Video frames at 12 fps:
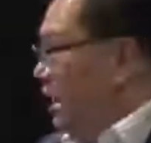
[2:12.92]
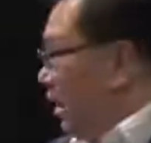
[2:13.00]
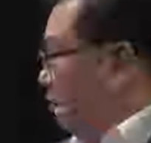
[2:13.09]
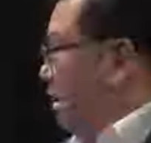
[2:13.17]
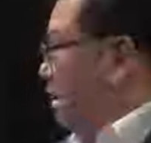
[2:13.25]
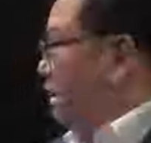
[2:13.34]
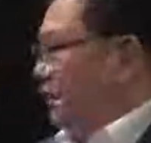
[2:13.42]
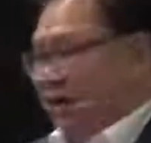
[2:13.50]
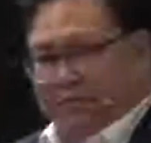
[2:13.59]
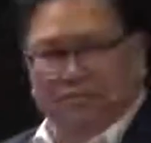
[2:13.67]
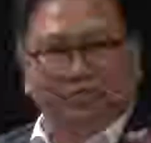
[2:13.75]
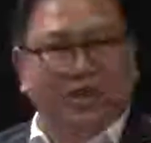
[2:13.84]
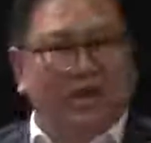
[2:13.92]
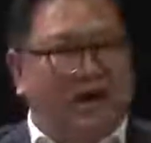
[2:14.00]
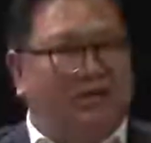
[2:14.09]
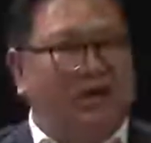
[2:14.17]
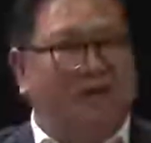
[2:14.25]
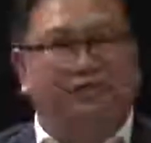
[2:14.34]
However,
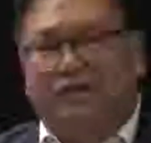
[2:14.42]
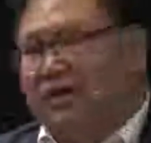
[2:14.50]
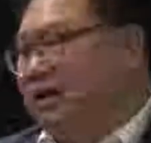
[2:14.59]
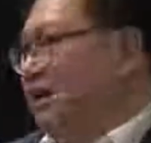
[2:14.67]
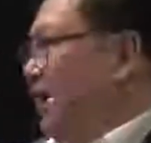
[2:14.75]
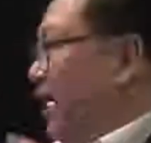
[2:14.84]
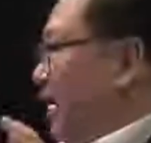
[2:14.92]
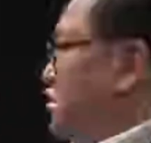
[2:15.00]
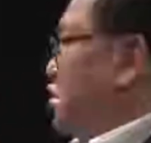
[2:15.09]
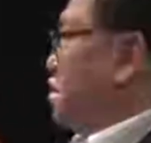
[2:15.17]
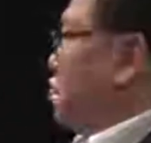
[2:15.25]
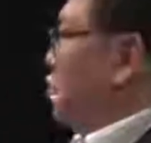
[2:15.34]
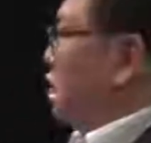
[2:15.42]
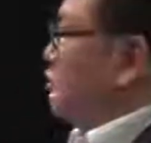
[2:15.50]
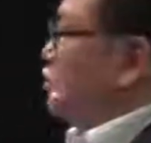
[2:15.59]
I just want